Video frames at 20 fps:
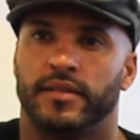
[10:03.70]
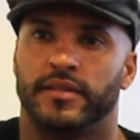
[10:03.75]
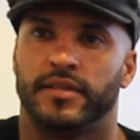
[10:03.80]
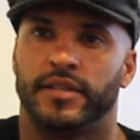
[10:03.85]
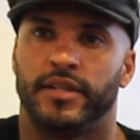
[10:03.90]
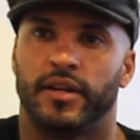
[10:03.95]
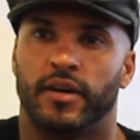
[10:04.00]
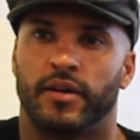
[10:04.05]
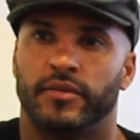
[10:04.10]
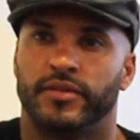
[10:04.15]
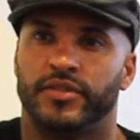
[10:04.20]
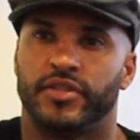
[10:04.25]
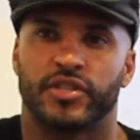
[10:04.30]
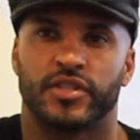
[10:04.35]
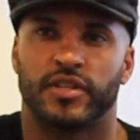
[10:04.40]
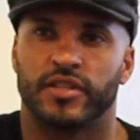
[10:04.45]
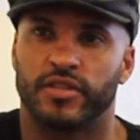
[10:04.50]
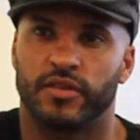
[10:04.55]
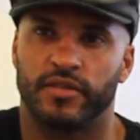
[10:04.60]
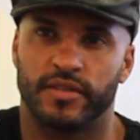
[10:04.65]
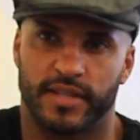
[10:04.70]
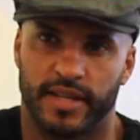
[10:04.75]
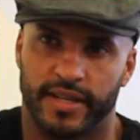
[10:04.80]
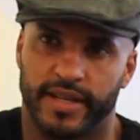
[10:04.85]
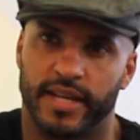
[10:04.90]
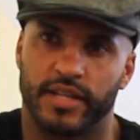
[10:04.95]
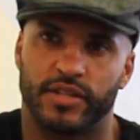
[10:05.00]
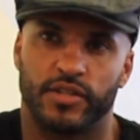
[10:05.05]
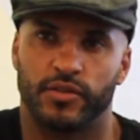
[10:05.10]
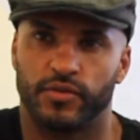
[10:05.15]
you know, just as long as that
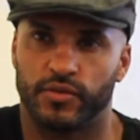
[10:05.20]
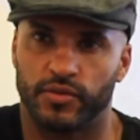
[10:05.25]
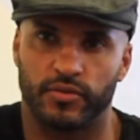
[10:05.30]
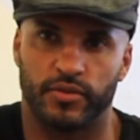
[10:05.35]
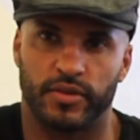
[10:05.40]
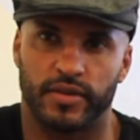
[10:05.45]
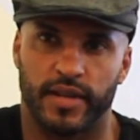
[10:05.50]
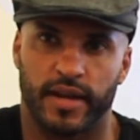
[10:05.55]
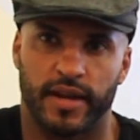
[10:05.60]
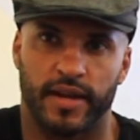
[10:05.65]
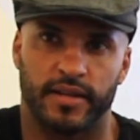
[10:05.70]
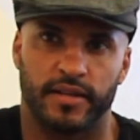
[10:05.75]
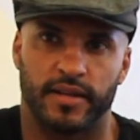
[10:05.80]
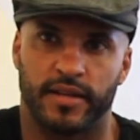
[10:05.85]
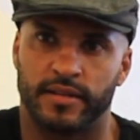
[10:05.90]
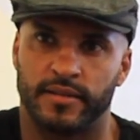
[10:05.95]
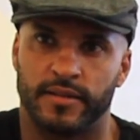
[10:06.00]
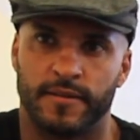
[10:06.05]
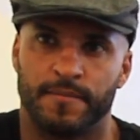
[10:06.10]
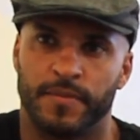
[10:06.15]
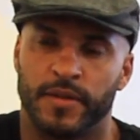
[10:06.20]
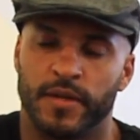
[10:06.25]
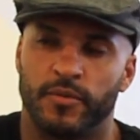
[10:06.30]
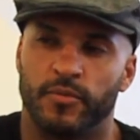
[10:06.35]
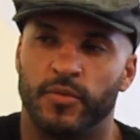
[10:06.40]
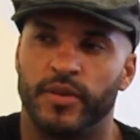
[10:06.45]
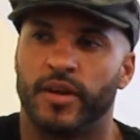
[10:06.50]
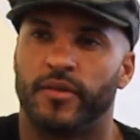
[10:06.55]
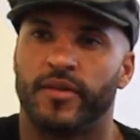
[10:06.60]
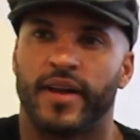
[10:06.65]
gets you through the day,
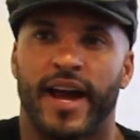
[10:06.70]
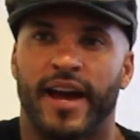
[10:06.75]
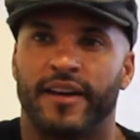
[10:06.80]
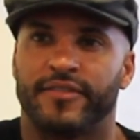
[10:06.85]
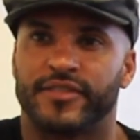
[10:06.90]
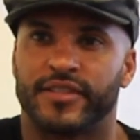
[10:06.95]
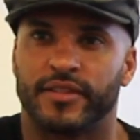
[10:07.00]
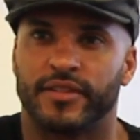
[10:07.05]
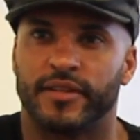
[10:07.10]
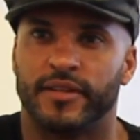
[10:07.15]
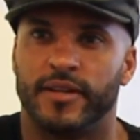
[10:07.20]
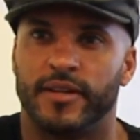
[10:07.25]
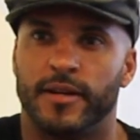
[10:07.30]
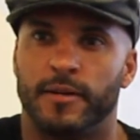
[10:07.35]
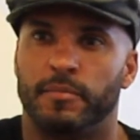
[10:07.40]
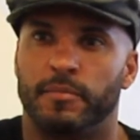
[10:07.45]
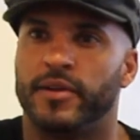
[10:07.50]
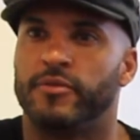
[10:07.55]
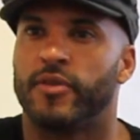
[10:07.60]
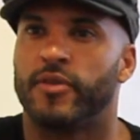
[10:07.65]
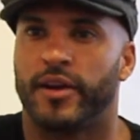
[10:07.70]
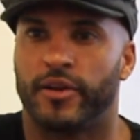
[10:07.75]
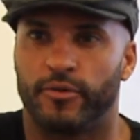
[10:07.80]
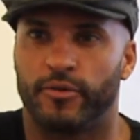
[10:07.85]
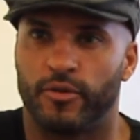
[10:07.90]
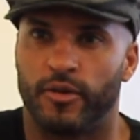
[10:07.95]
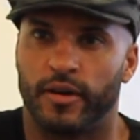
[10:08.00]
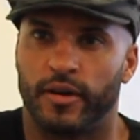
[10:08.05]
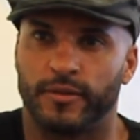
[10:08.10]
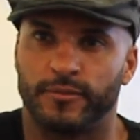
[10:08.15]
and we don't have to be right or
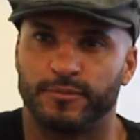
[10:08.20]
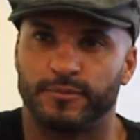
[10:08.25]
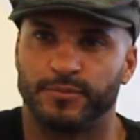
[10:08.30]
wrong.